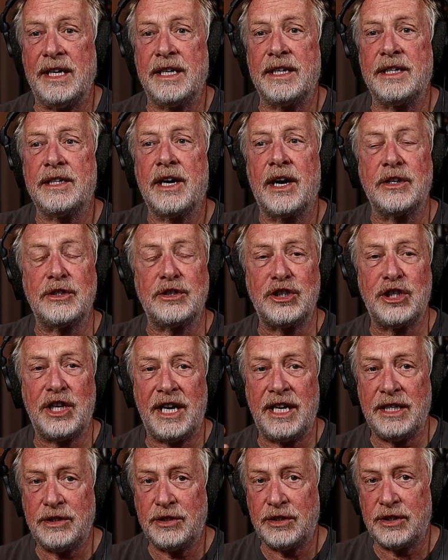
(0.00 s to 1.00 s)
It got
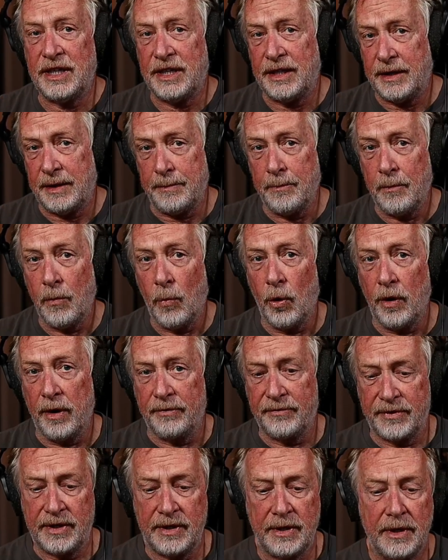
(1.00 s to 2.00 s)
changed and it
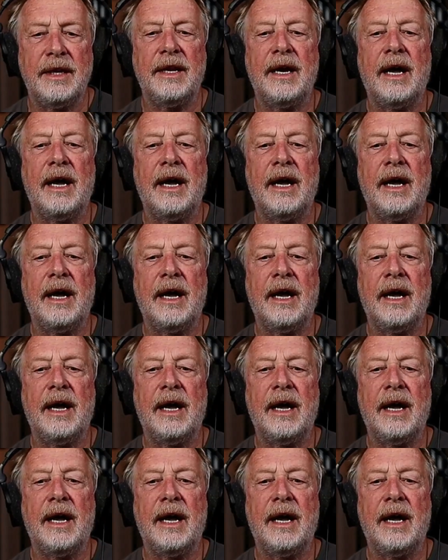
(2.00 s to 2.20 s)
morphed.